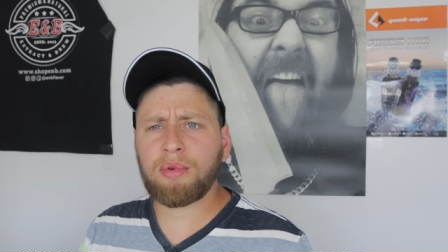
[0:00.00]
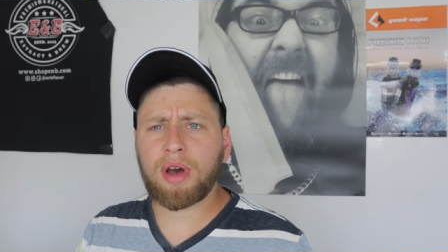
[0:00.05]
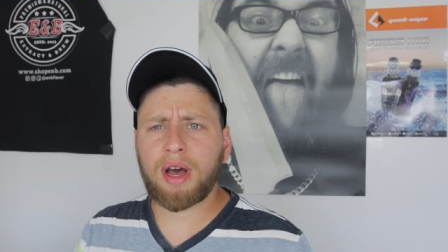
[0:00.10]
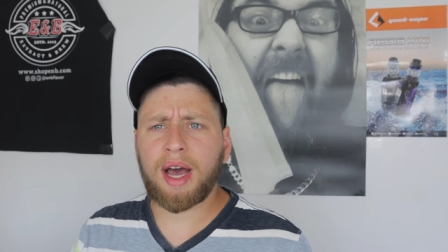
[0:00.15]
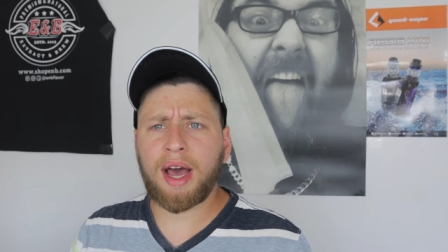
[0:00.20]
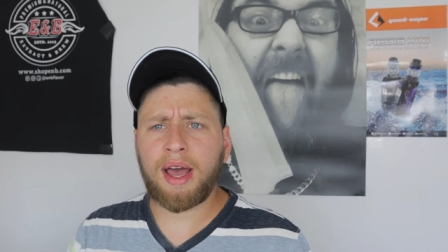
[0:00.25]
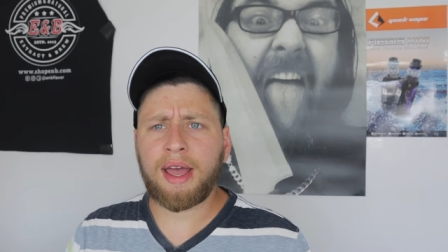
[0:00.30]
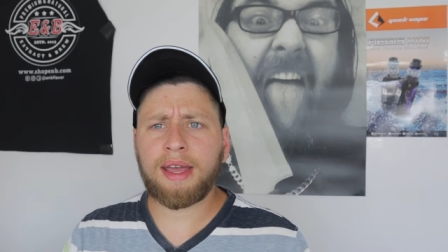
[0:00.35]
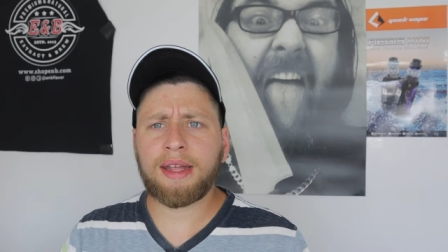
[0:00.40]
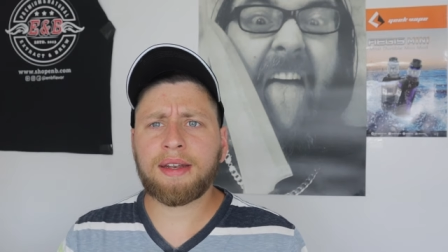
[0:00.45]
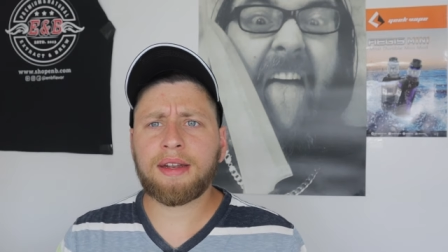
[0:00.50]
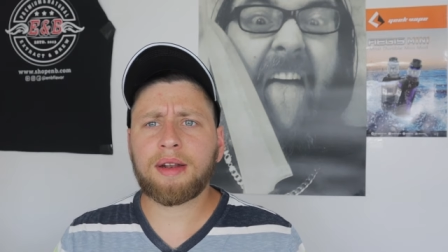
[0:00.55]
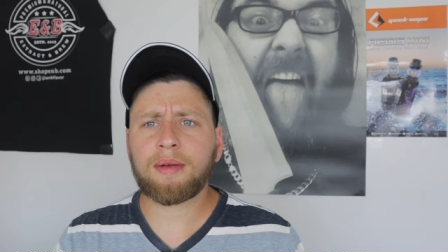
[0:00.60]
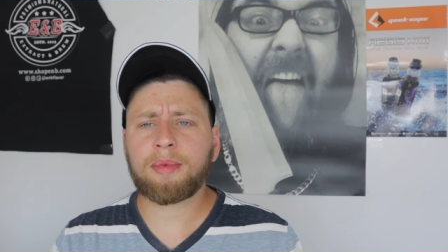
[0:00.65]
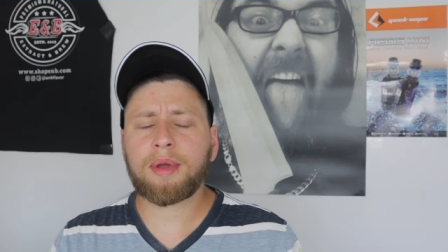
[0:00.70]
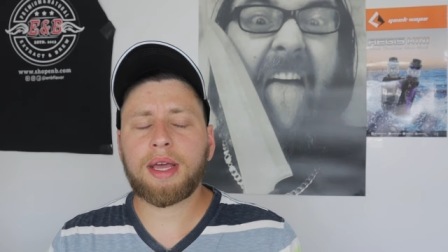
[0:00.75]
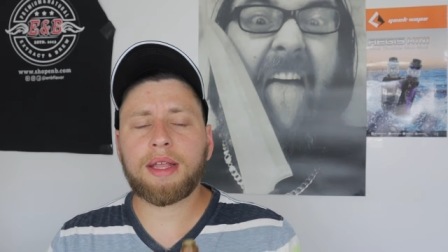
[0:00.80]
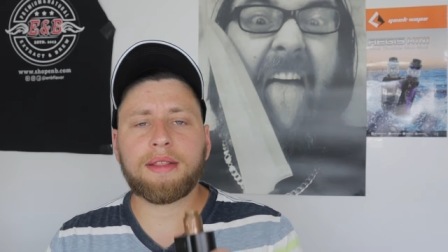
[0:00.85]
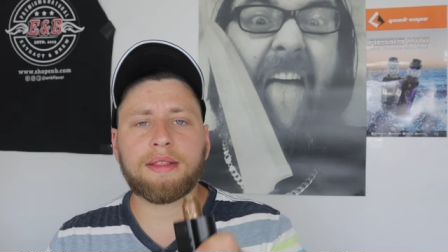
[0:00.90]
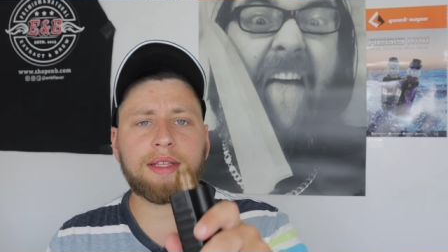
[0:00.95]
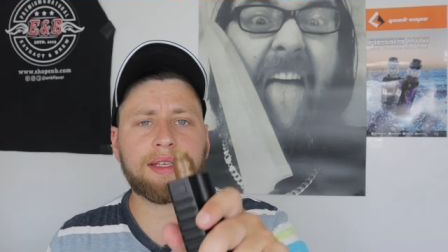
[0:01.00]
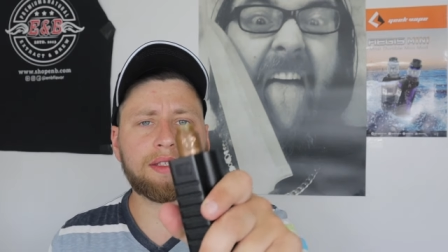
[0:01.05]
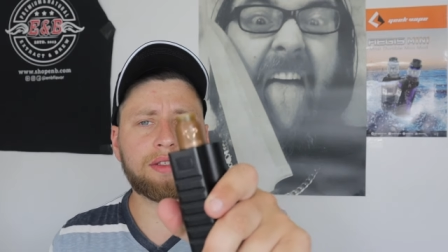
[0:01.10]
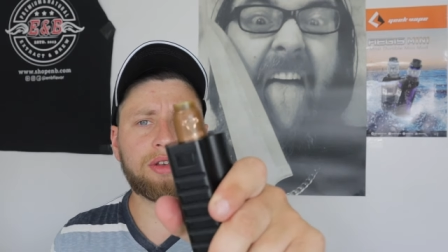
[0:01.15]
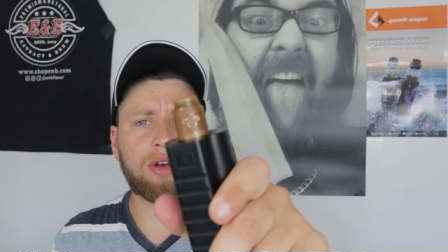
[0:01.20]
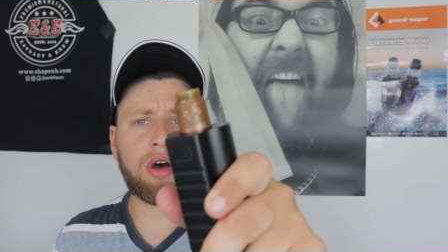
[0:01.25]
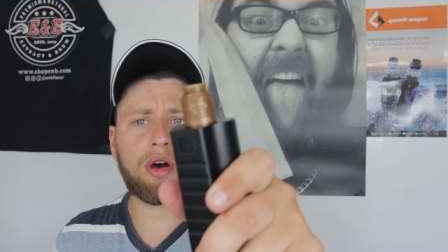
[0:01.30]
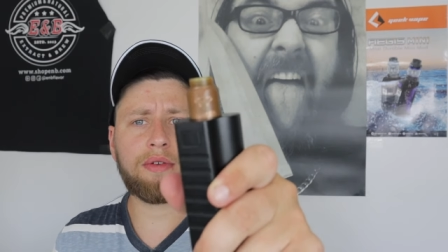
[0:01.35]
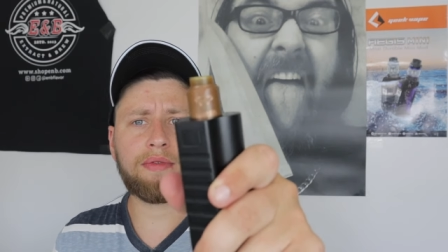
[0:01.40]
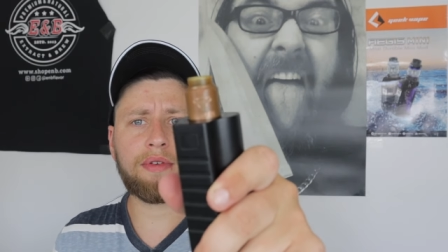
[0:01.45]
but I ended up getting
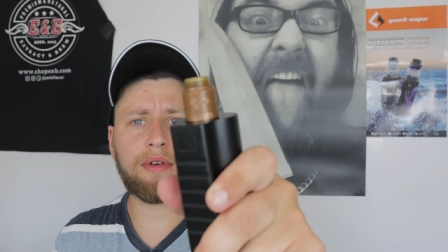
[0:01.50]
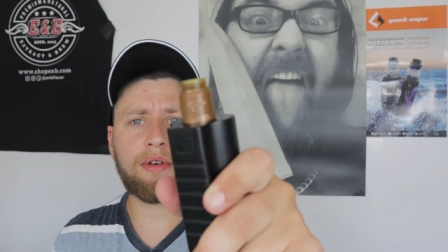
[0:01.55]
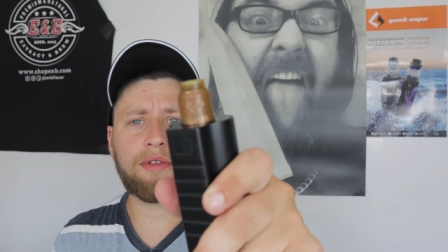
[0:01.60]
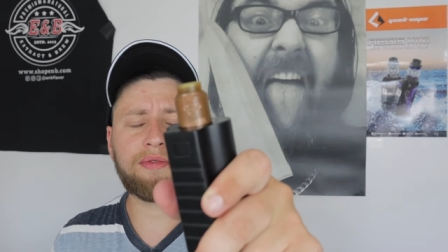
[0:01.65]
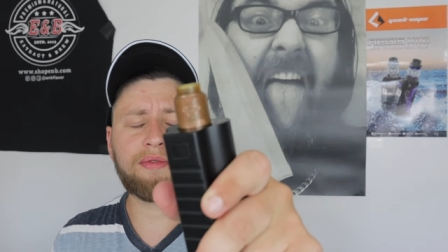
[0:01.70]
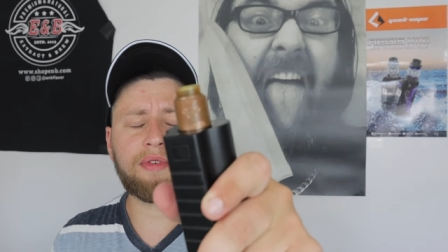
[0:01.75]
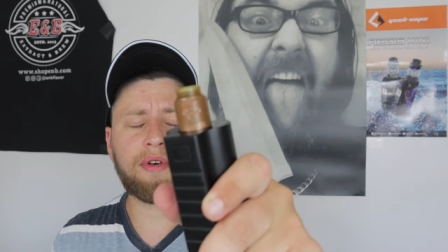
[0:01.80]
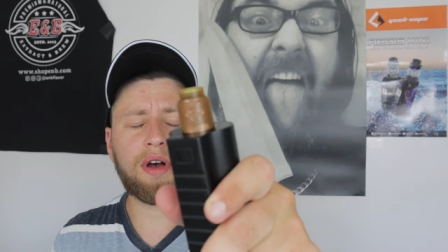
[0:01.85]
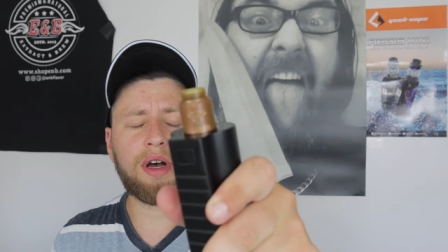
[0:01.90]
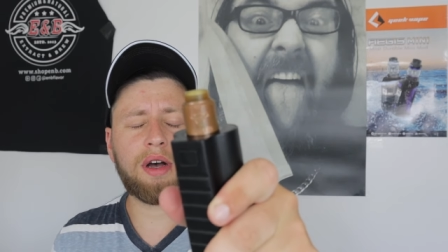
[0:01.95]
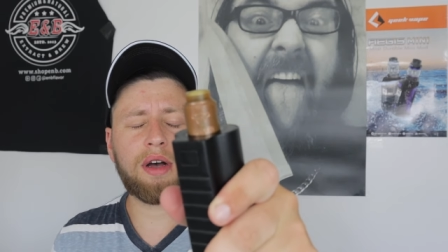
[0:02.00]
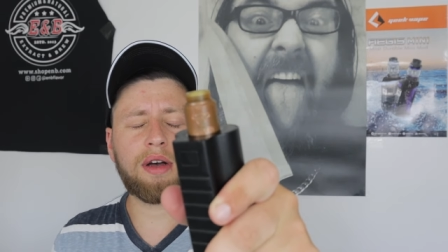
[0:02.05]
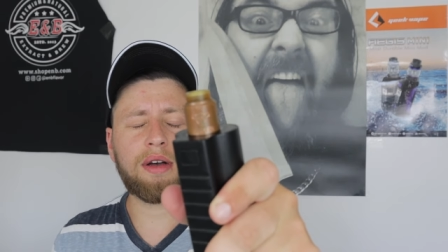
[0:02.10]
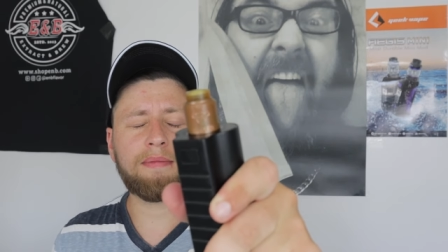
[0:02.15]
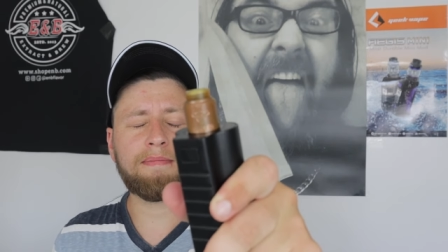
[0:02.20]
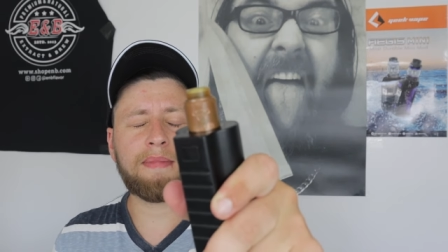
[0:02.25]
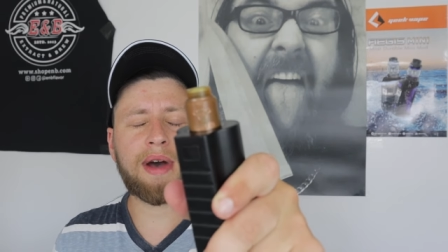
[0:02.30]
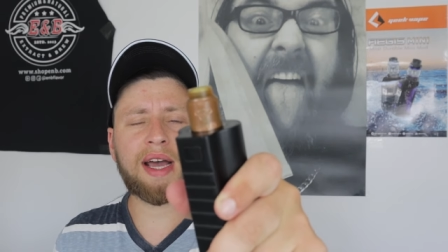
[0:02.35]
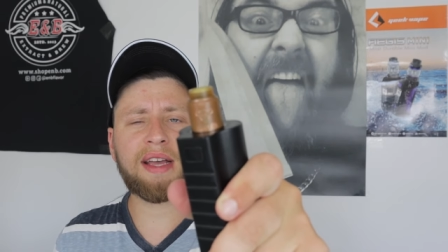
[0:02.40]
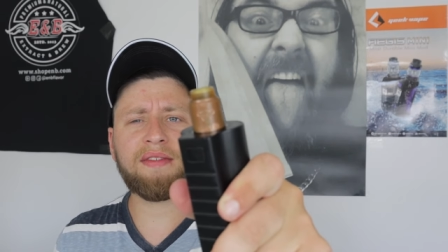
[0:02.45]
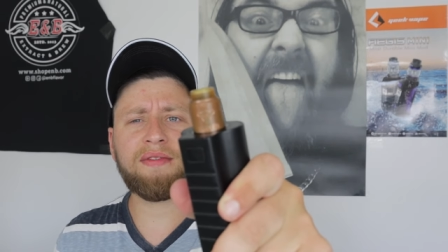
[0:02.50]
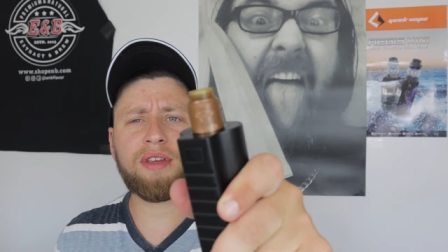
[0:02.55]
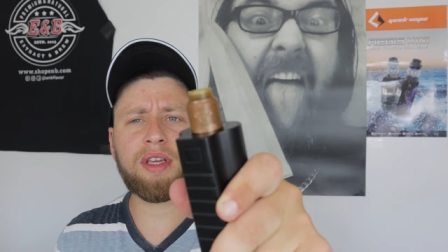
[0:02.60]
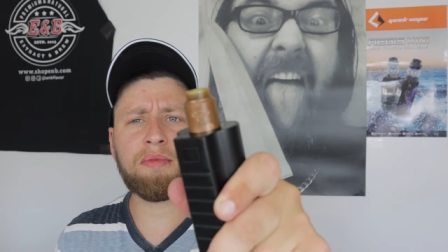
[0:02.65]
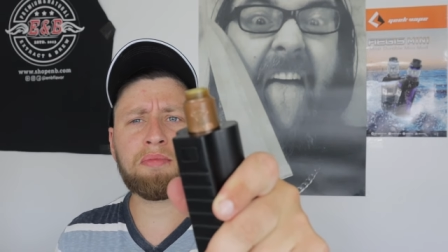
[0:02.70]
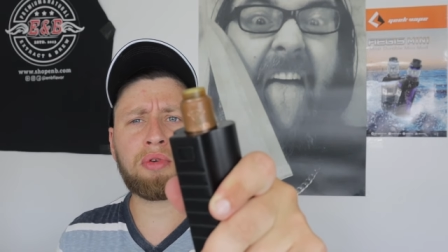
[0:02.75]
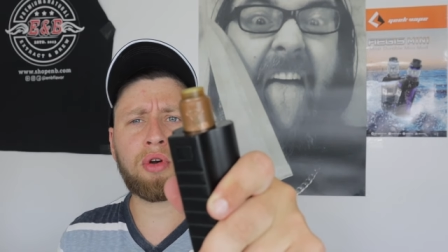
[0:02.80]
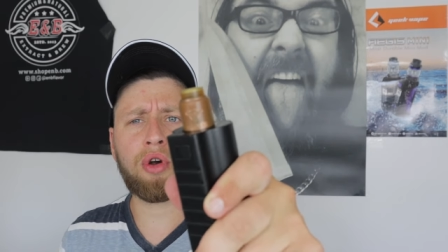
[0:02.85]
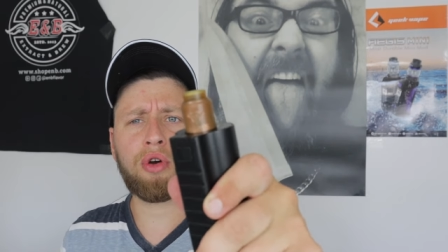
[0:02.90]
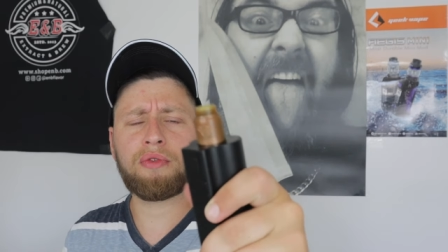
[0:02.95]
this off of uh,
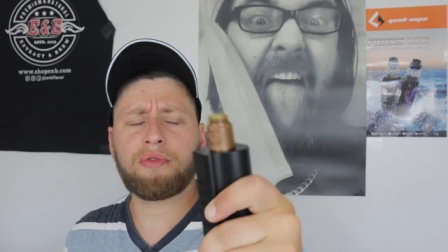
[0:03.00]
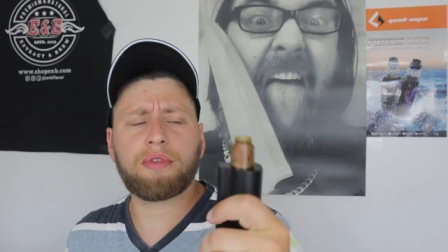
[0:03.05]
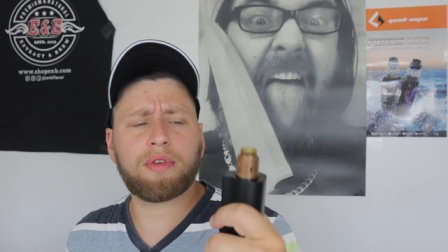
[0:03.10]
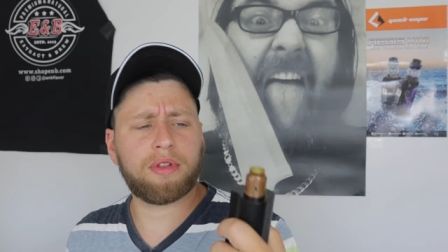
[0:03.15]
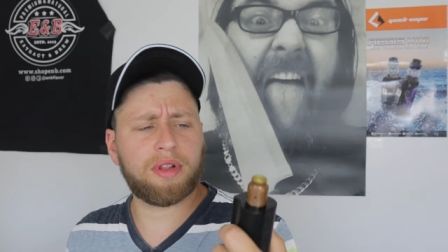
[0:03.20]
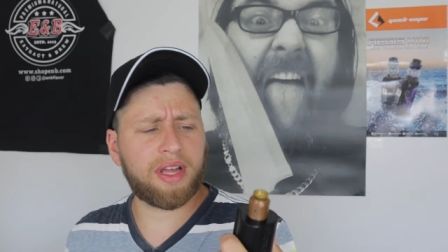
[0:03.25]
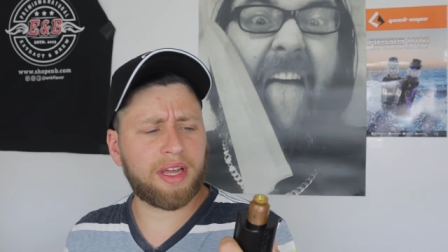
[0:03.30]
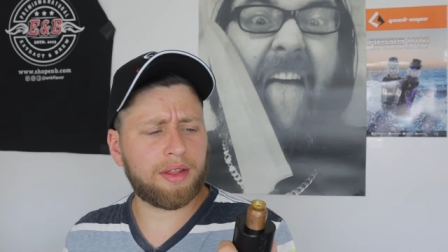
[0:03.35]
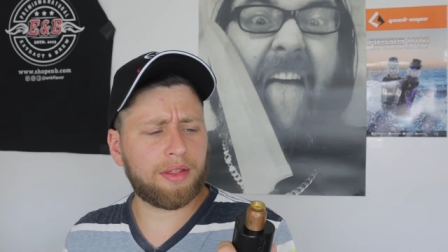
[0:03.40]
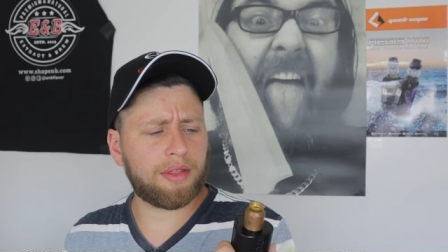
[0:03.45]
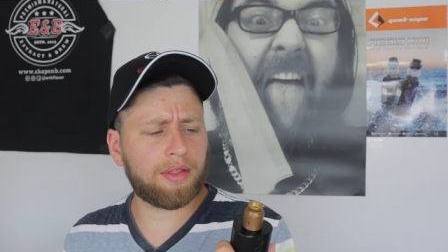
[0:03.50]
MyVPro for like